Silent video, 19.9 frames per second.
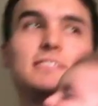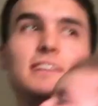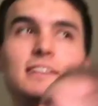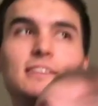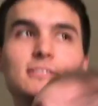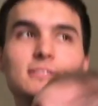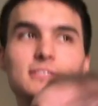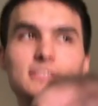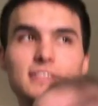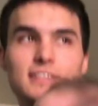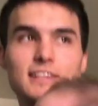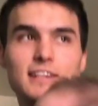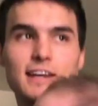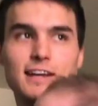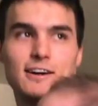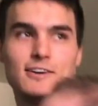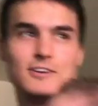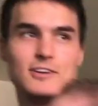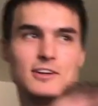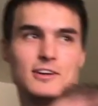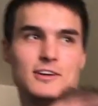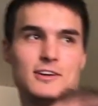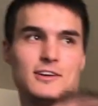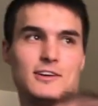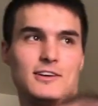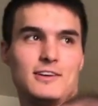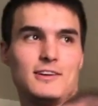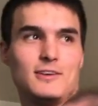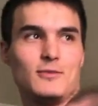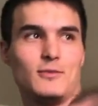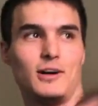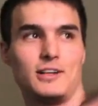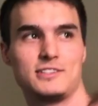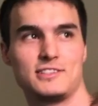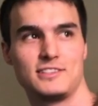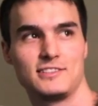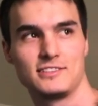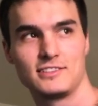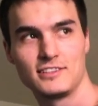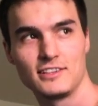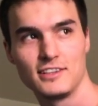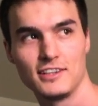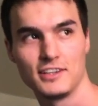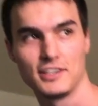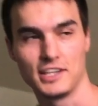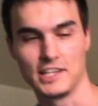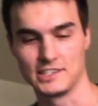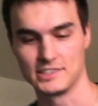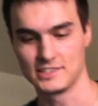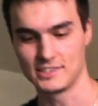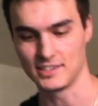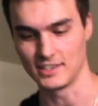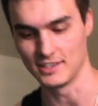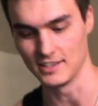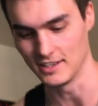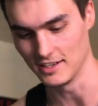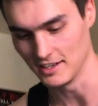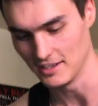as I don't sit down, watch this instant,